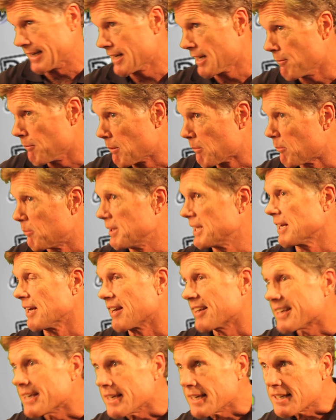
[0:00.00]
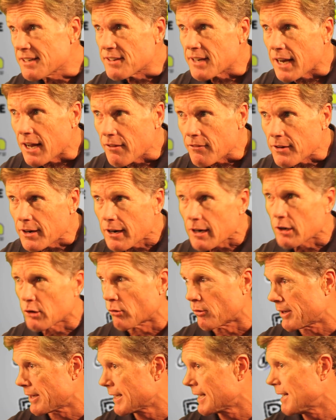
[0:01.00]
I remember being a kid down there,
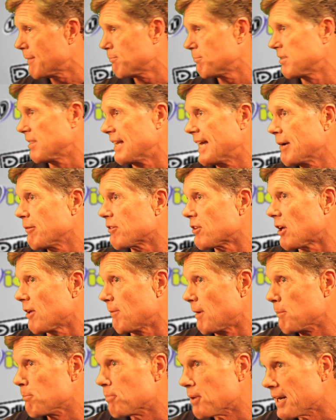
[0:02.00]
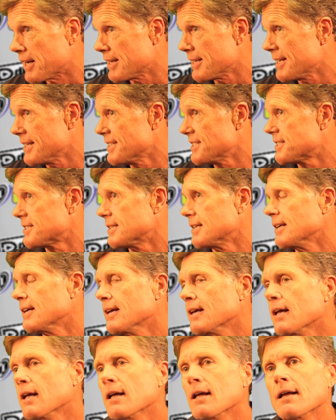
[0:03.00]
growing up, playing with all my buddies,
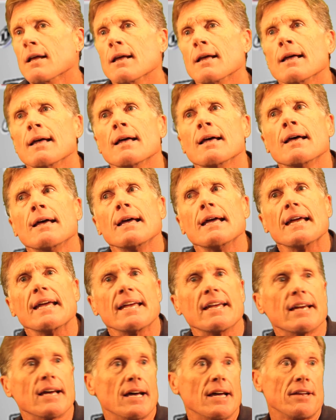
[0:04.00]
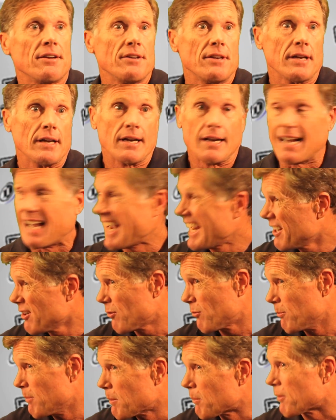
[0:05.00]
and I
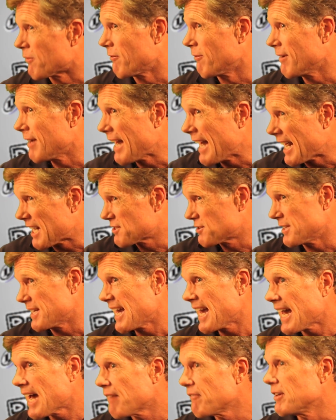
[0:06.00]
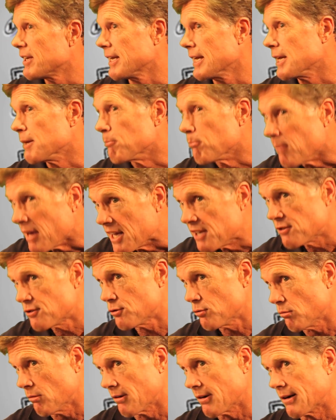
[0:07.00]
don't remember actually having a
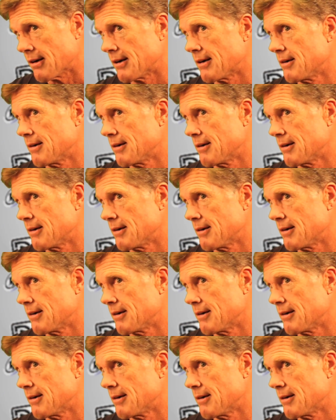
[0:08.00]
mentor.